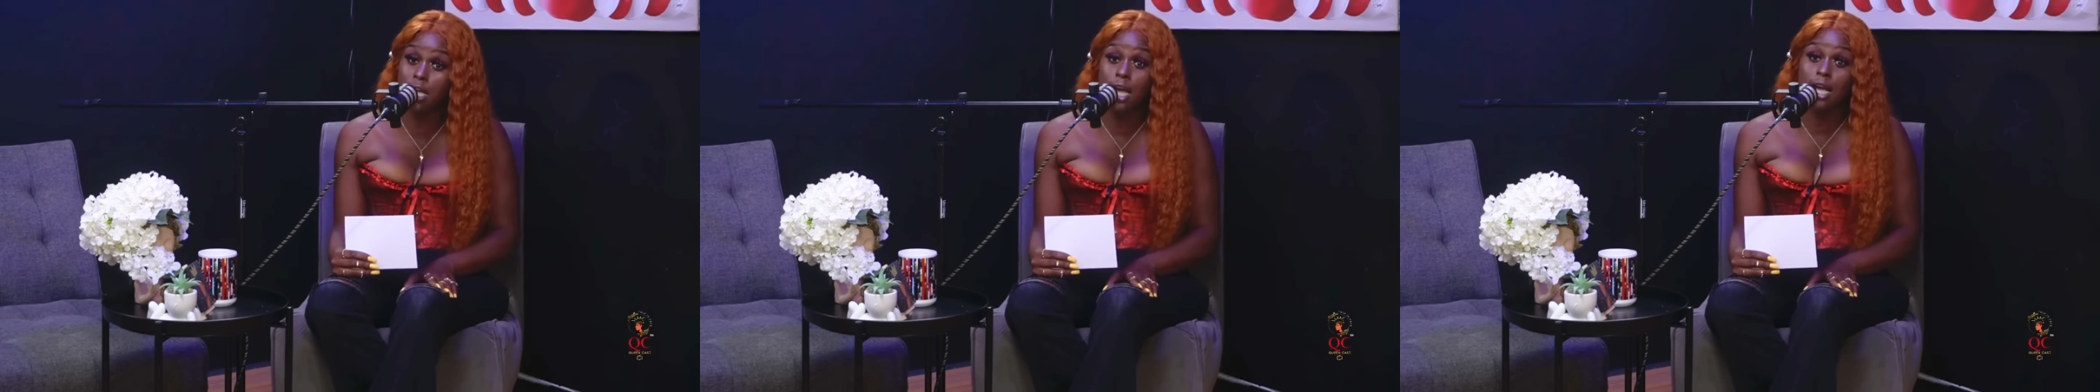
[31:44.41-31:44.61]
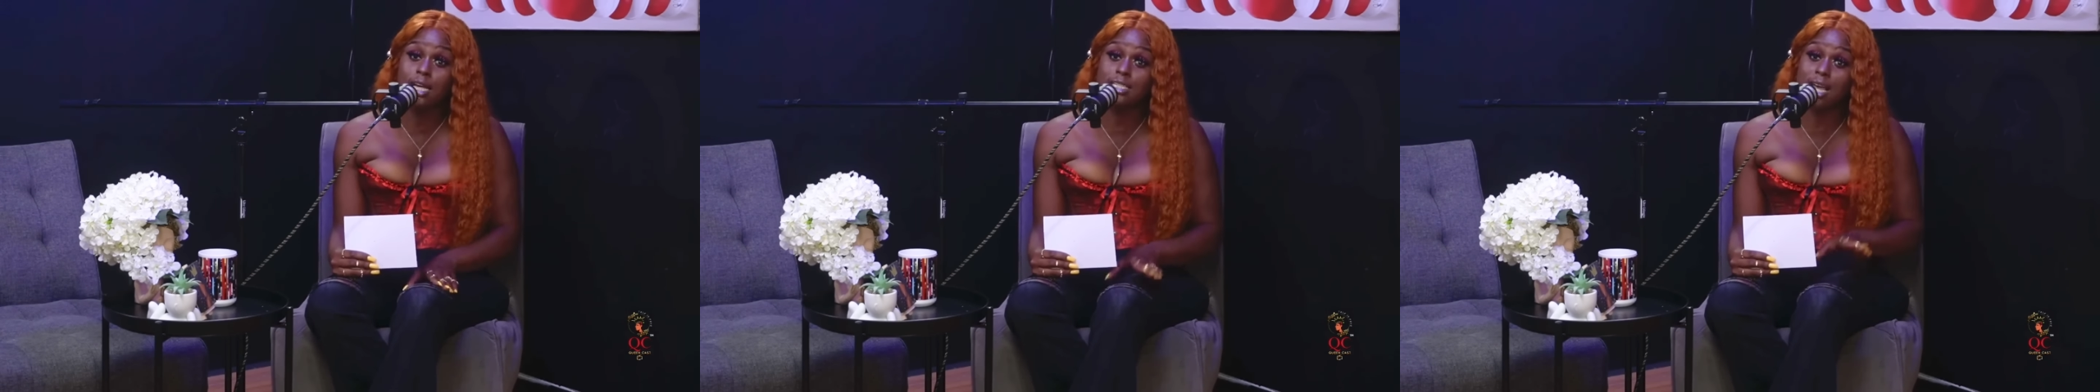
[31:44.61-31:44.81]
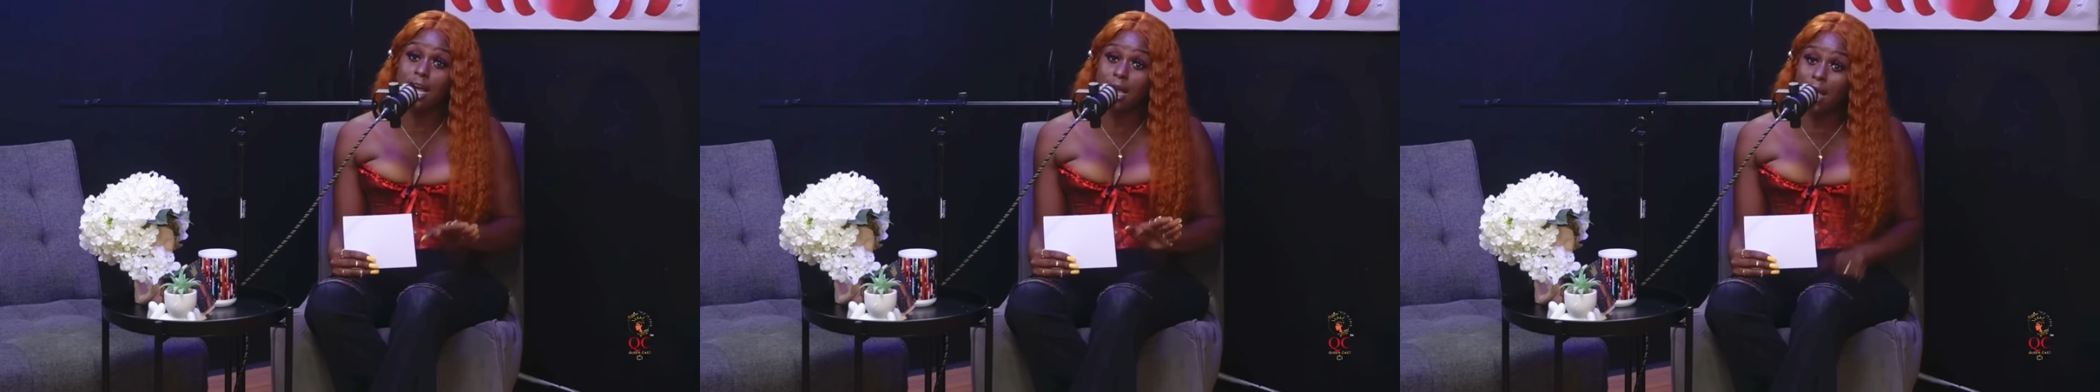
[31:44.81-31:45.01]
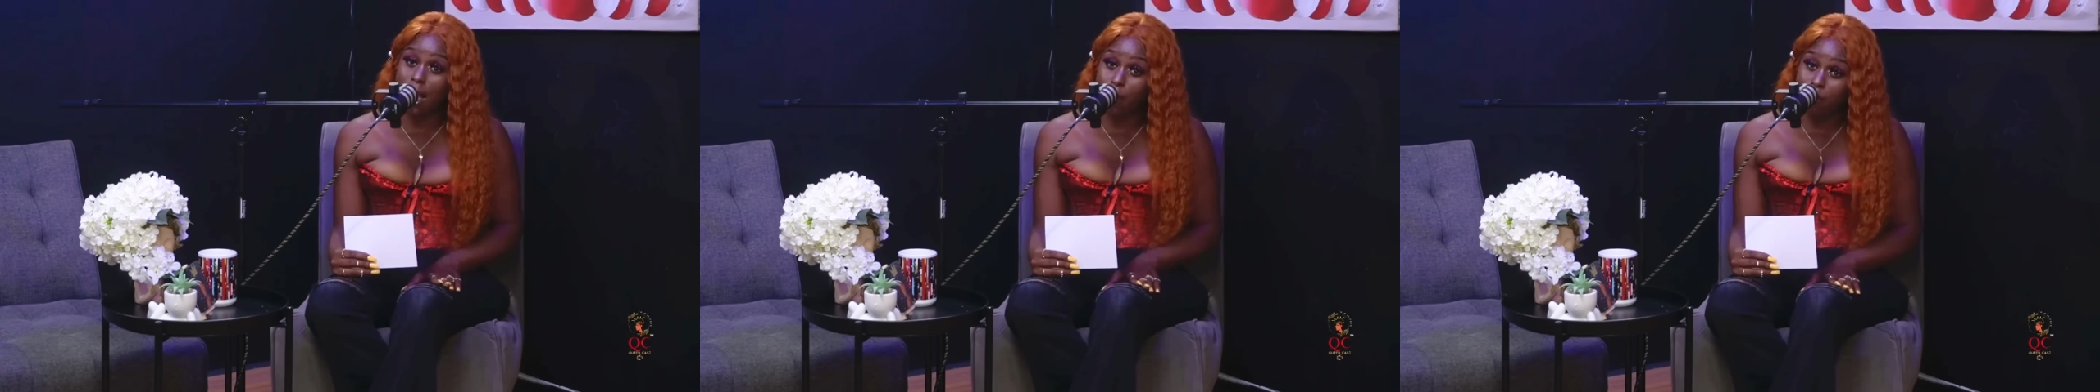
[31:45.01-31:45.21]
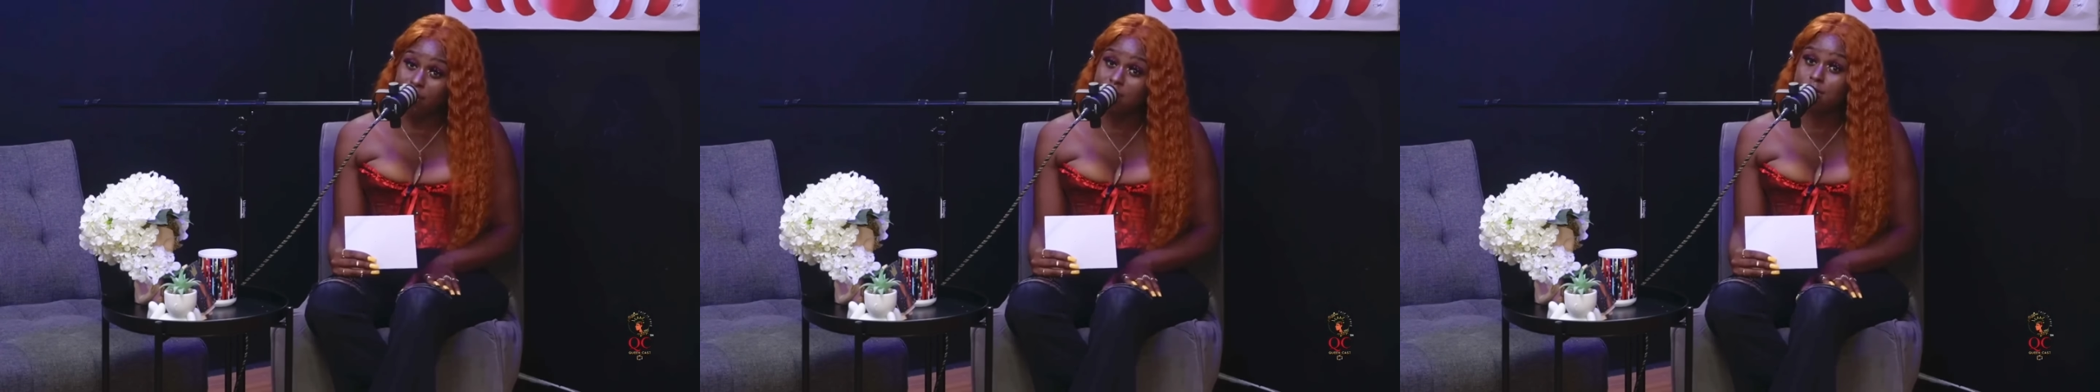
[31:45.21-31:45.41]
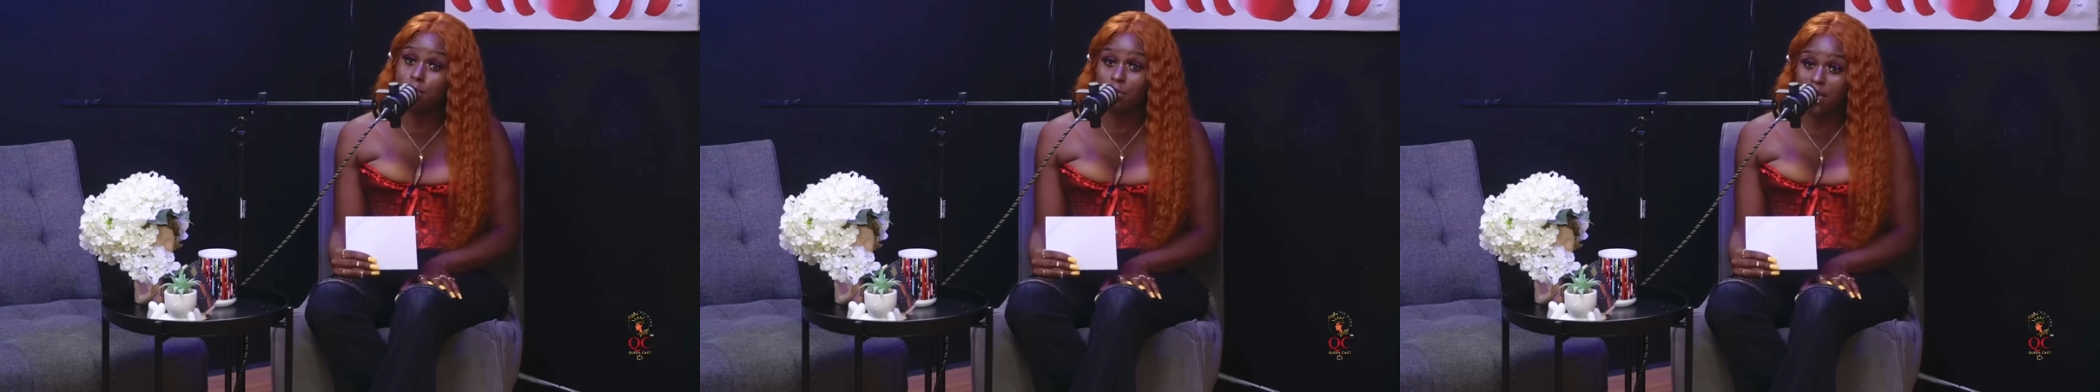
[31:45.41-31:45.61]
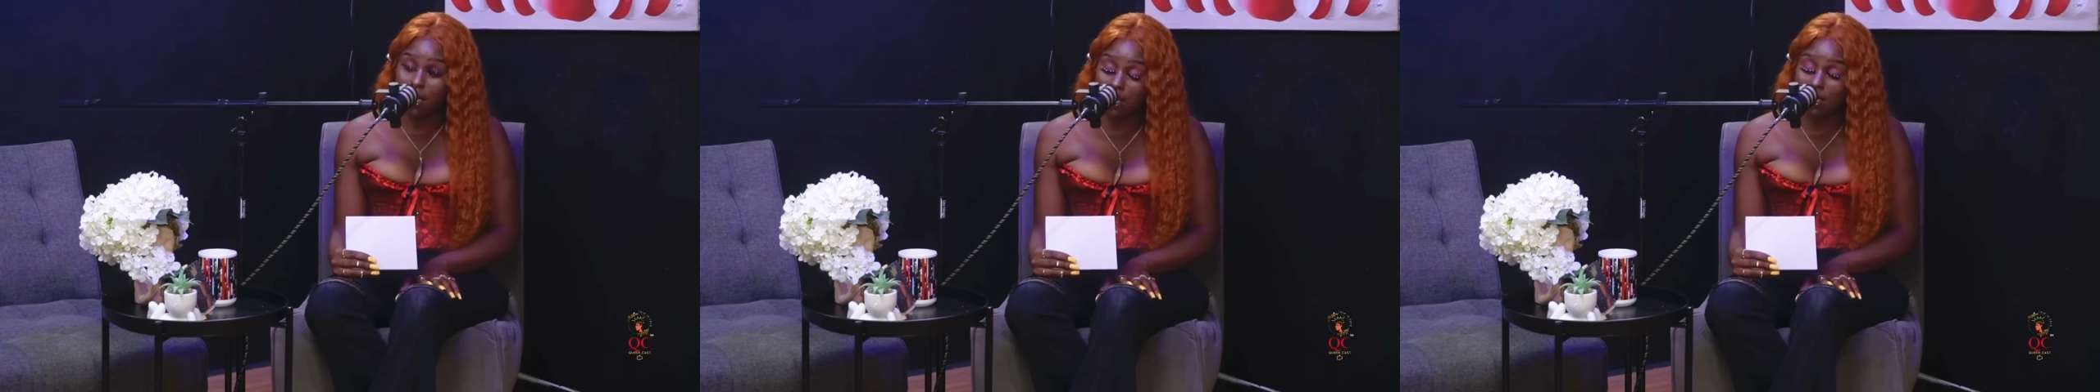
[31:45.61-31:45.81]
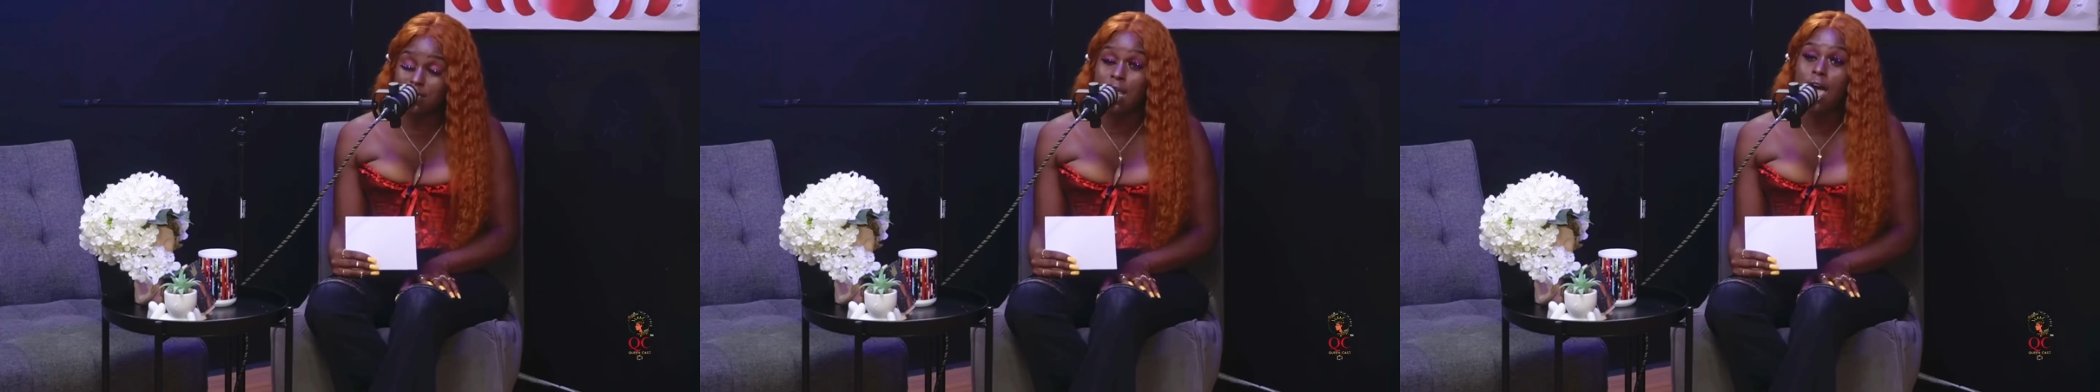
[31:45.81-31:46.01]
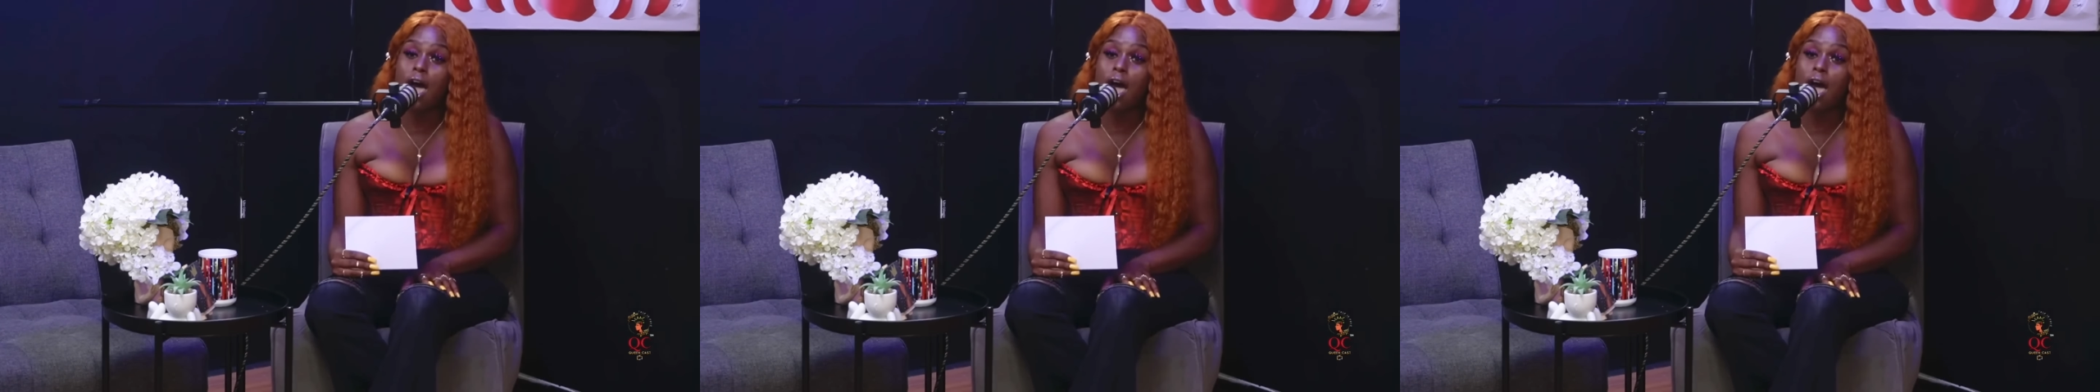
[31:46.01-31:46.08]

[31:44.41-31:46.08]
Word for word: Because I got me some kids.